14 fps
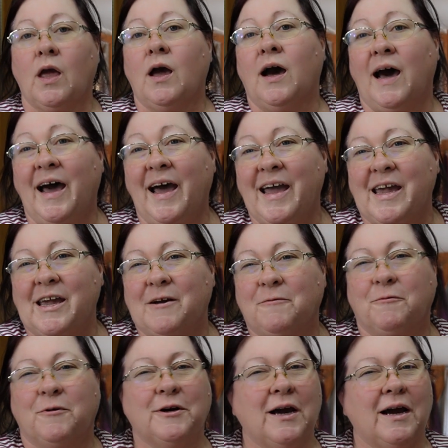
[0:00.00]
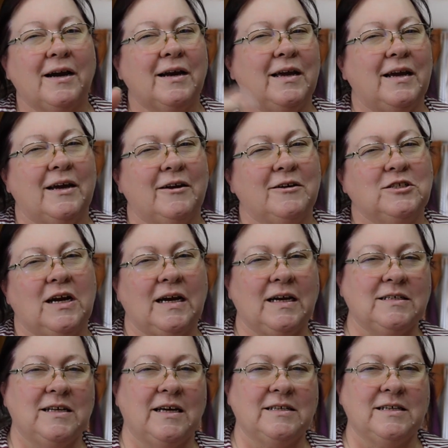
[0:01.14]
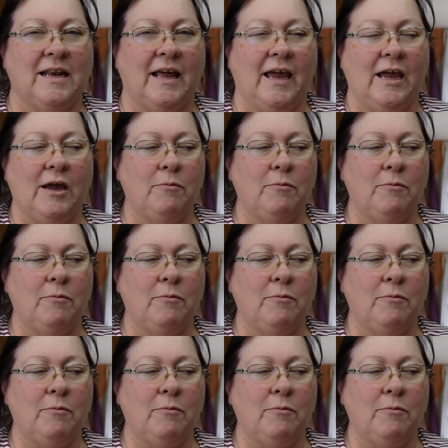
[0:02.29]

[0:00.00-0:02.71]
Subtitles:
Hi, we're not going to get our jacket done today